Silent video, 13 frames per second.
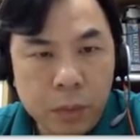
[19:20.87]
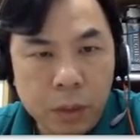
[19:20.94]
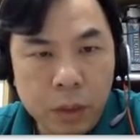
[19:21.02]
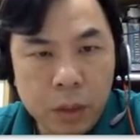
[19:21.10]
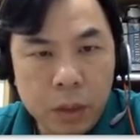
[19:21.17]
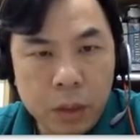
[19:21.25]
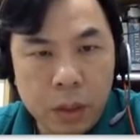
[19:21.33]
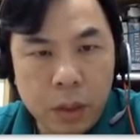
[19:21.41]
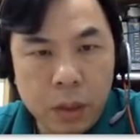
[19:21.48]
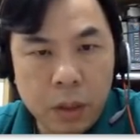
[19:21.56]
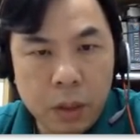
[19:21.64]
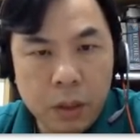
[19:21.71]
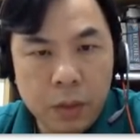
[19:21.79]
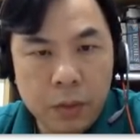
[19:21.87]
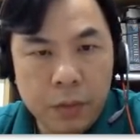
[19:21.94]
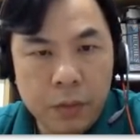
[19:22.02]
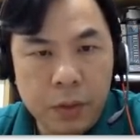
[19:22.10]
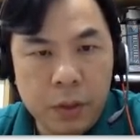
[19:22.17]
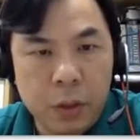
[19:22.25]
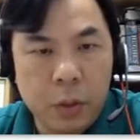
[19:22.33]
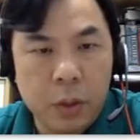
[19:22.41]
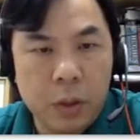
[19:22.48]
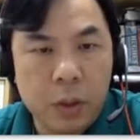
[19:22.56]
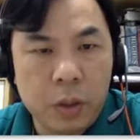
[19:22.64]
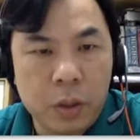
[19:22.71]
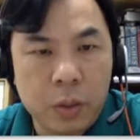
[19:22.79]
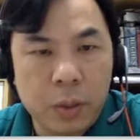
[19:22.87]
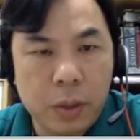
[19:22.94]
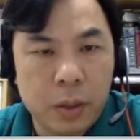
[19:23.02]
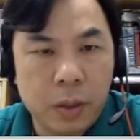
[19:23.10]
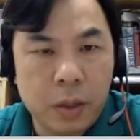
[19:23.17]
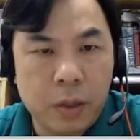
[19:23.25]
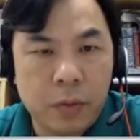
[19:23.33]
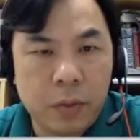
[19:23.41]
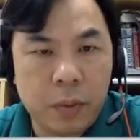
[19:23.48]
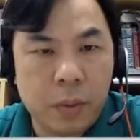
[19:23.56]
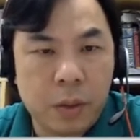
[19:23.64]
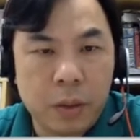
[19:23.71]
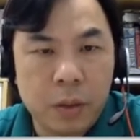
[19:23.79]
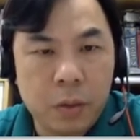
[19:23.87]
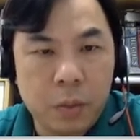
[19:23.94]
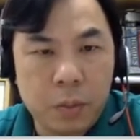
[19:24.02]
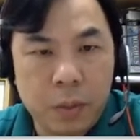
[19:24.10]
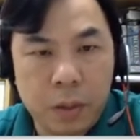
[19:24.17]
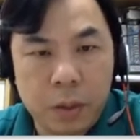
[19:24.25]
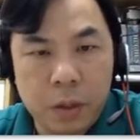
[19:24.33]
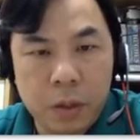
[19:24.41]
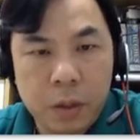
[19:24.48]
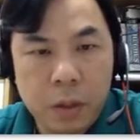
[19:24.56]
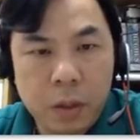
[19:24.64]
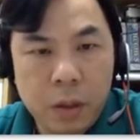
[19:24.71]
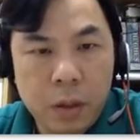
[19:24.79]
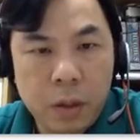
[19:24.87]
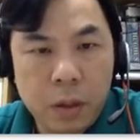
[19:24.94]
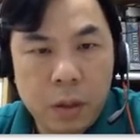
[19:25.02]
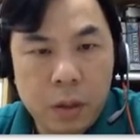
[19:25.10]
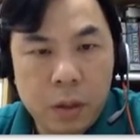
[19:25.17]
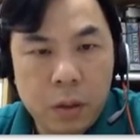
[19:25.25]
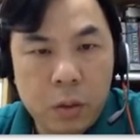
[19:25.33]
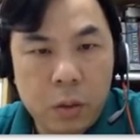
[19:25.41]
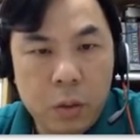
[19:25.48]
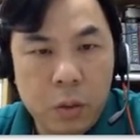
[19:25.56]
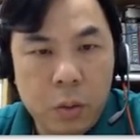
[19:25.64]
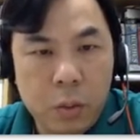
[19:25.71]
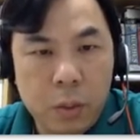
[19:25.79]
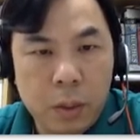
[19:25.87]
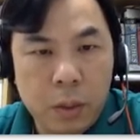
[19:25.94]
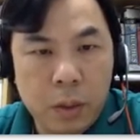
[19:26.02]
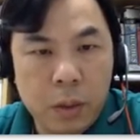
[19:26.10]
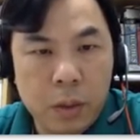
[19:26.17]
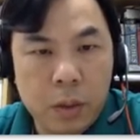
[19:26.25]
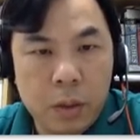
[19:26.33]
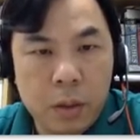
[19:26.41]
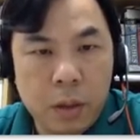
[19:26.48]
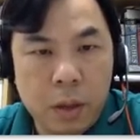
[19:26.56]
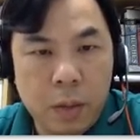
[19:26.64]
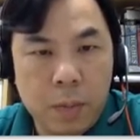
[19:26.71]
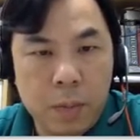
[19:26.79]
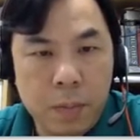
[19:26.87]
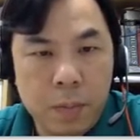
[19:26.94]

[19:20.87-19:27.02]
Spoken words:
the first equations that we can get from here would be 2 minus m